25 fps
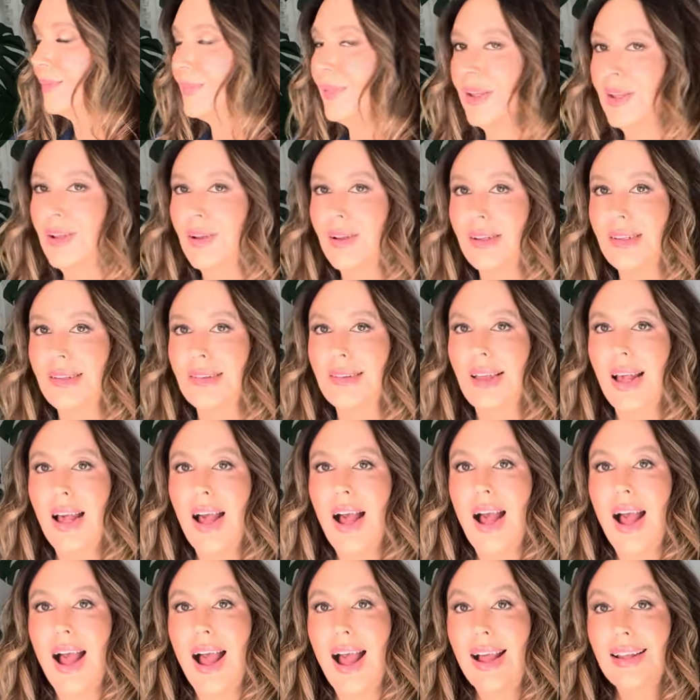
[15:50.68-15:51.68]
because
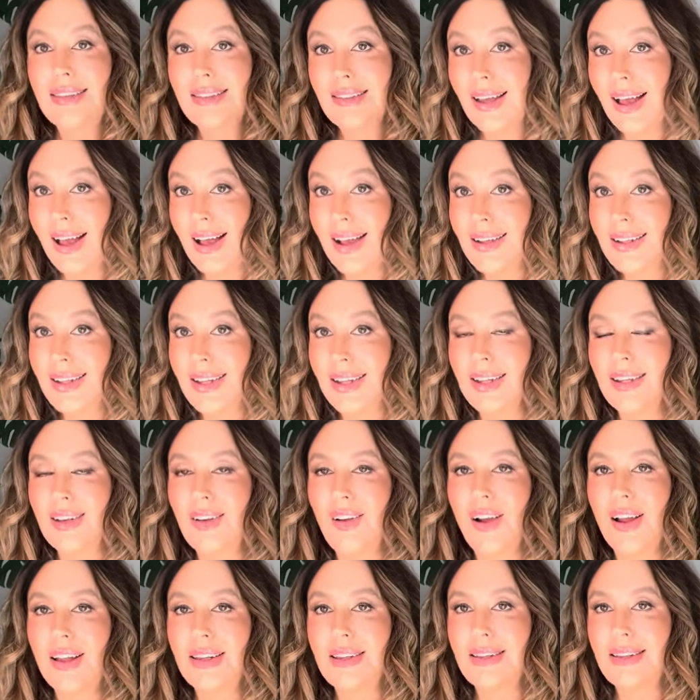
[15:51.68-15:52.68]
at Target,
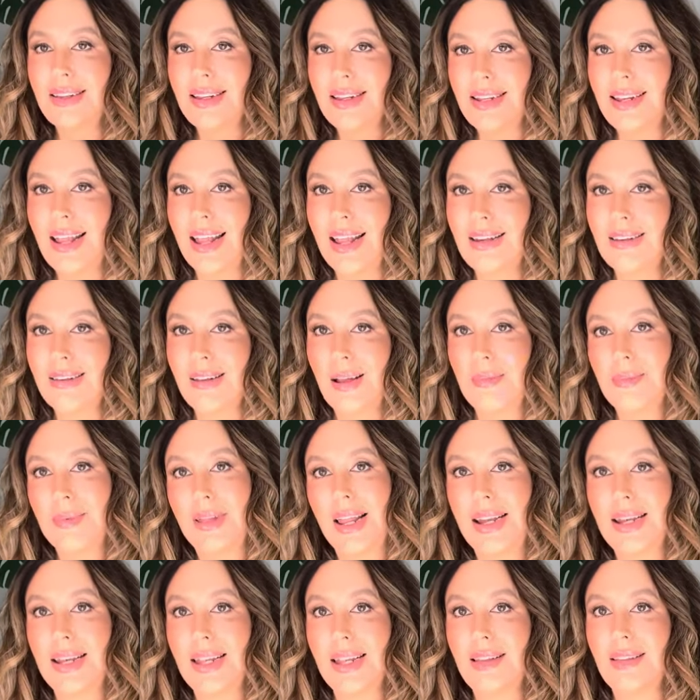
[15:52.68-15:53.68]
I did end up
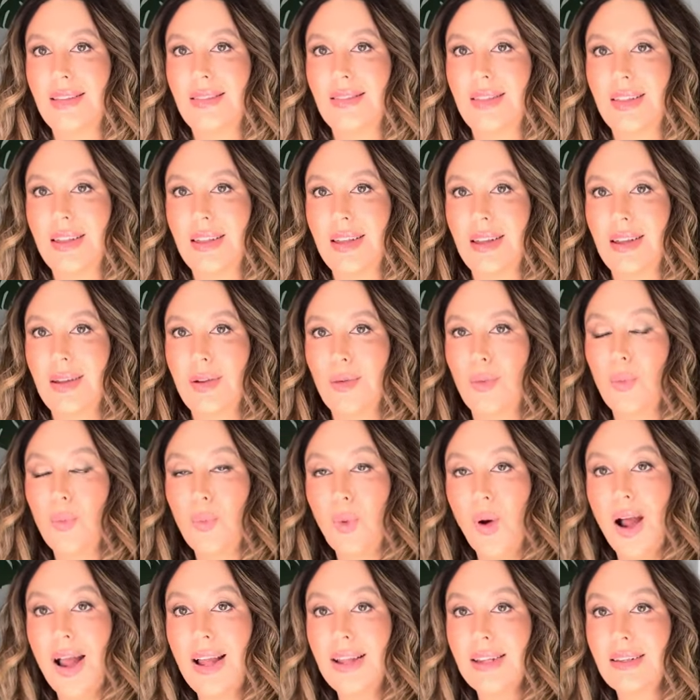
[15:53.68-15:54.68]
getting the
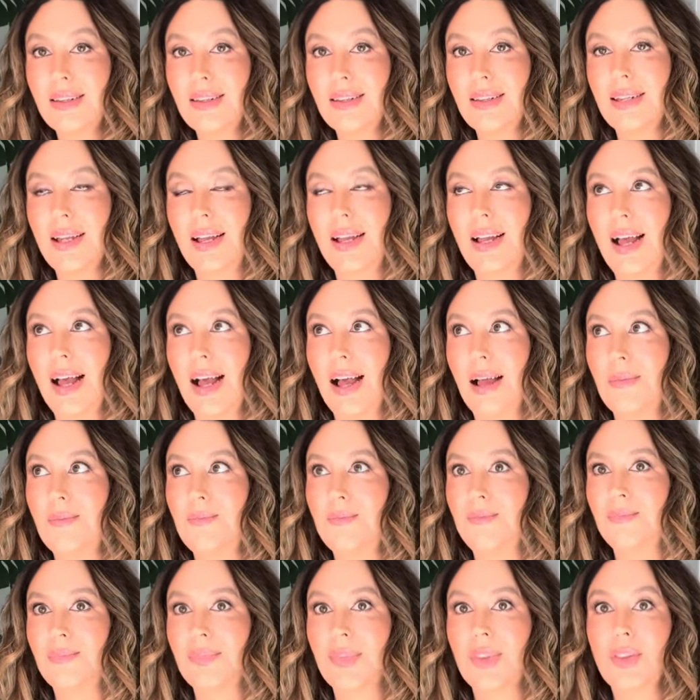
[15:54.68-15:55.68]

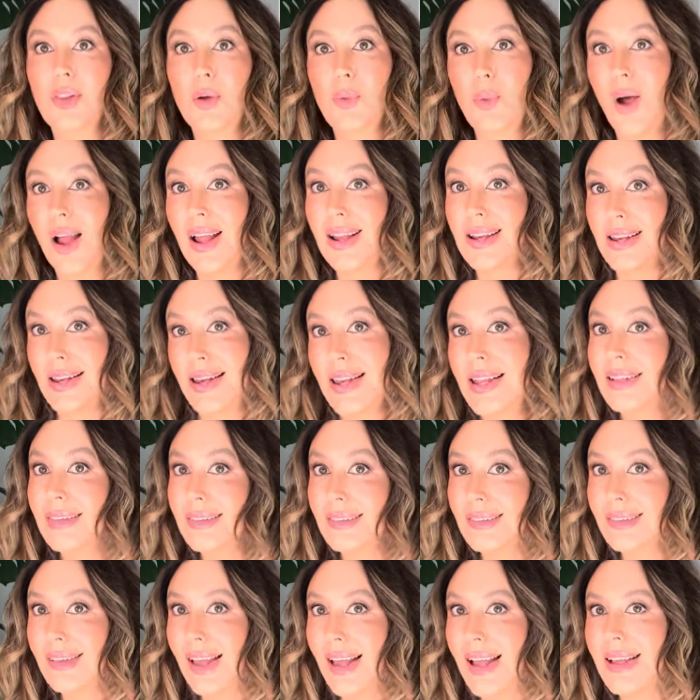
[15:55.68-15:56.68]
white knit
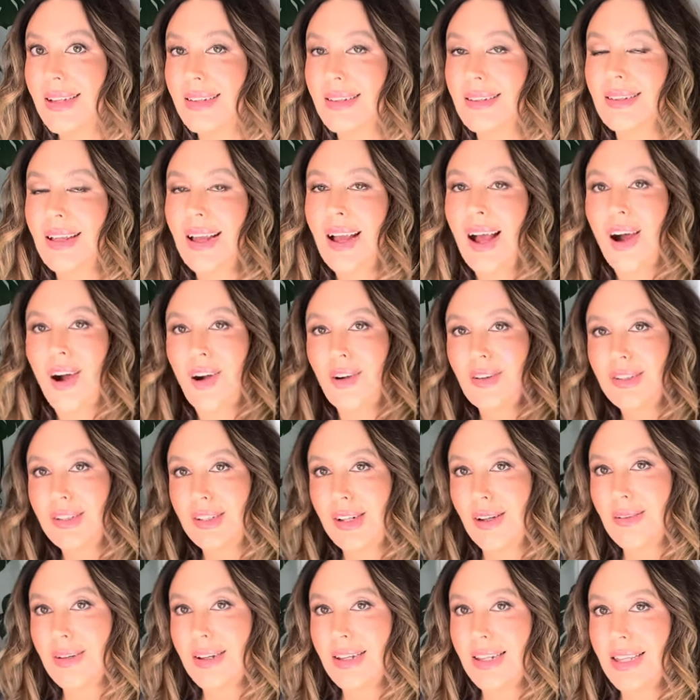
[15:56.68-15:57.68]
set. I'll show
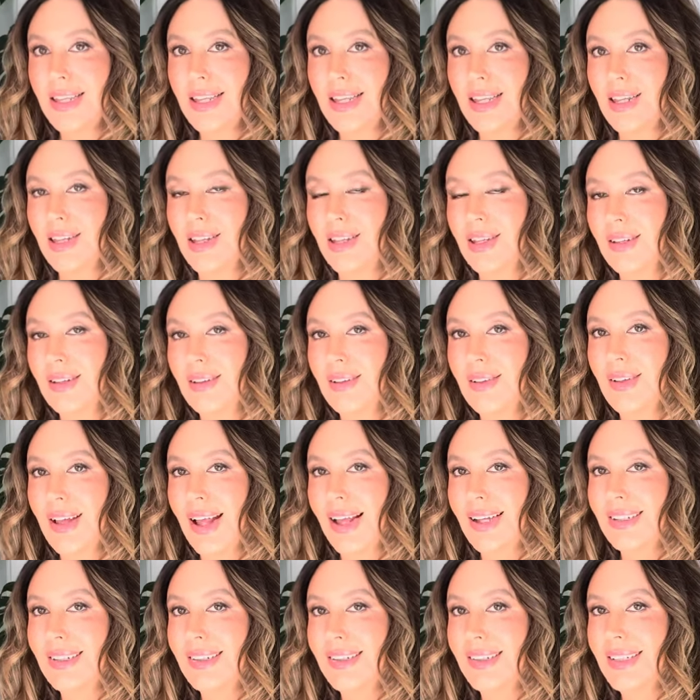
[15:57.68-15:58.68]
it here,
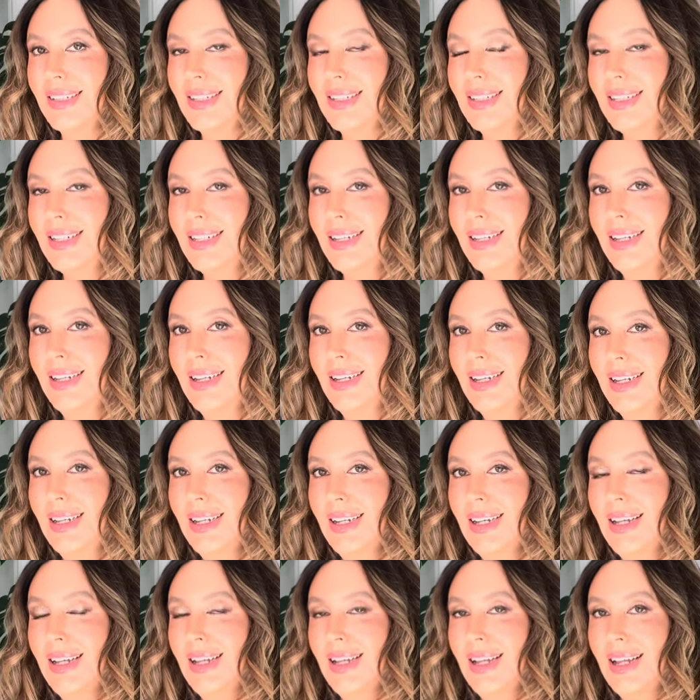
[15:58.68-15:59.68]
actually.
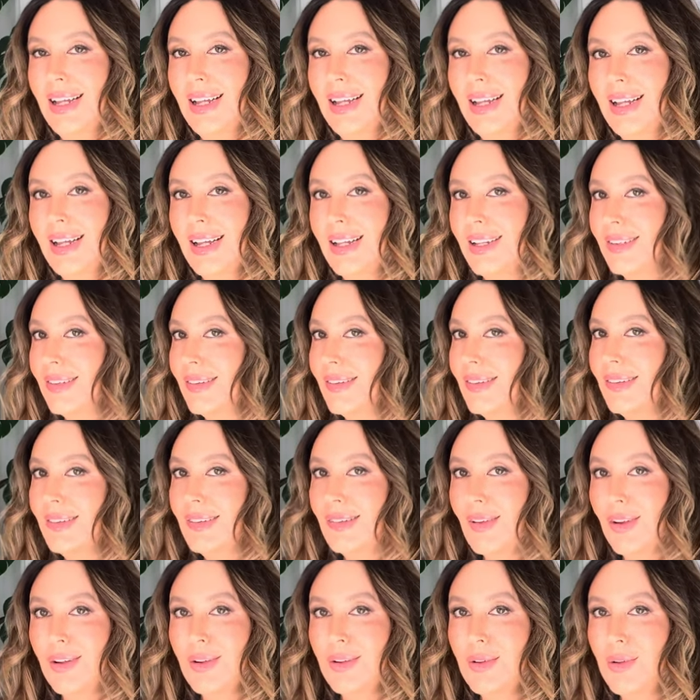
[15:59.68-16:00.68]
It's
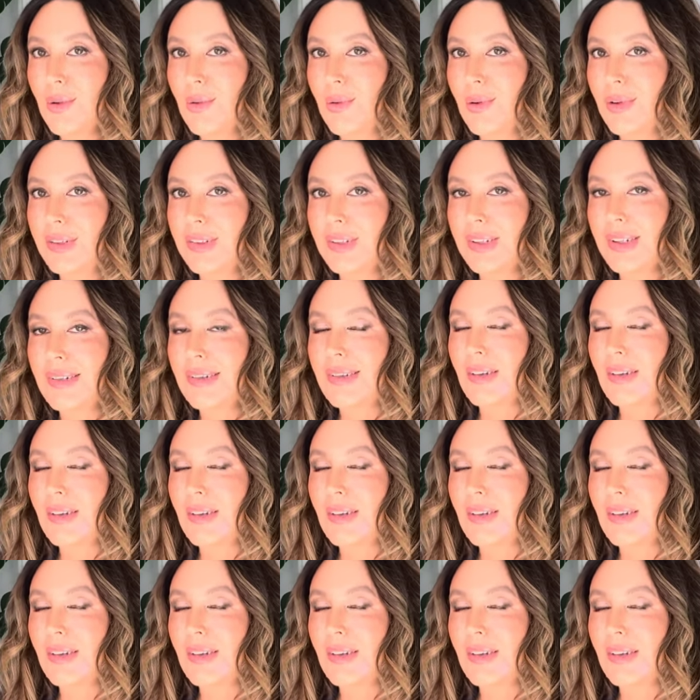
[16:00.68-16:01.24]
so gorgeous.